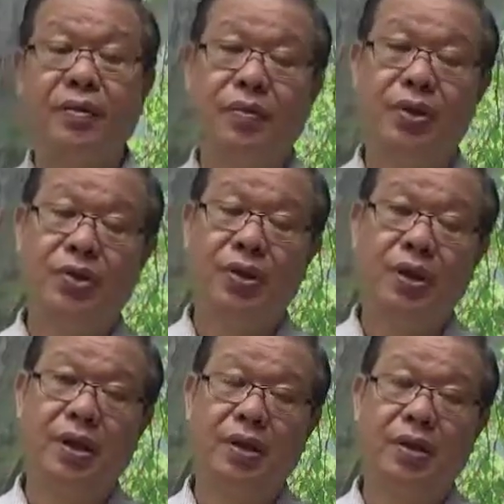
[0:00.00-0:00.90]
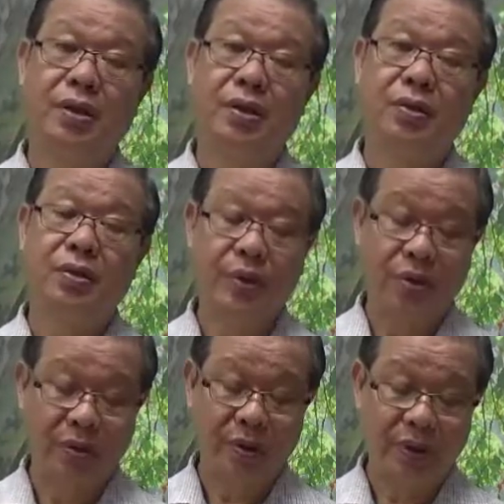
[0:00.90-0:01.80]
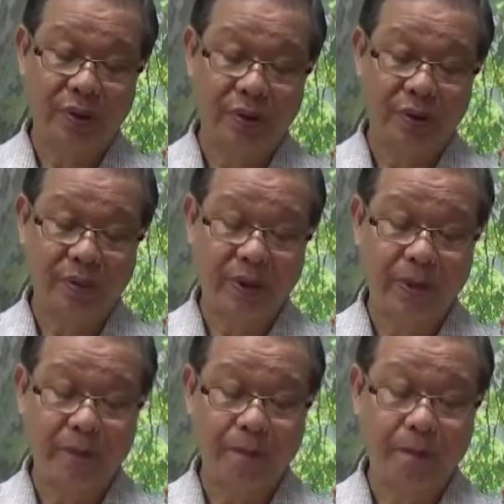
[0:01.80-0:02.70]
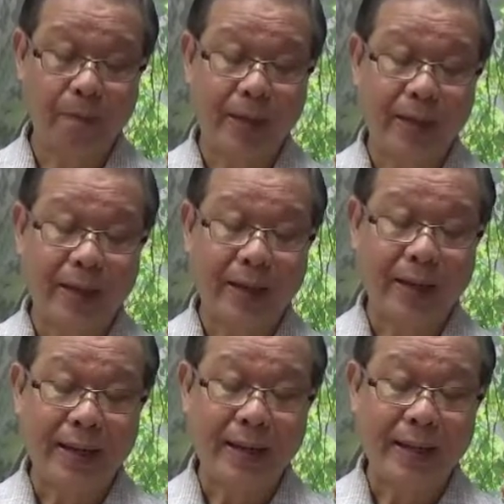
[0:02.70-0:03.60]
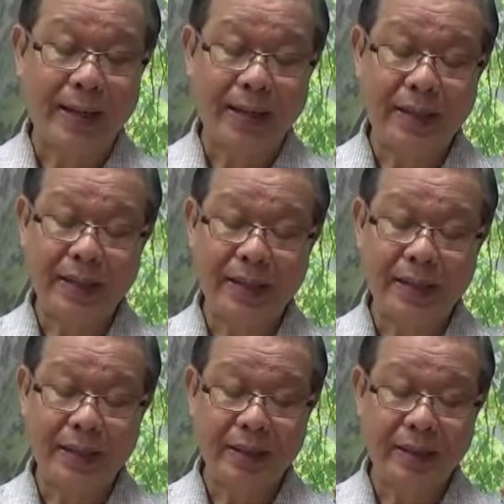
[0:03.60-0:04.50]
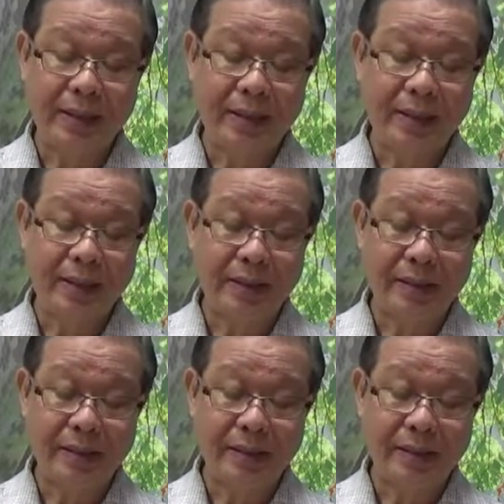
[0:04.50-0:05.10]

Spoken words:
which are superhuman, so to speak. And then the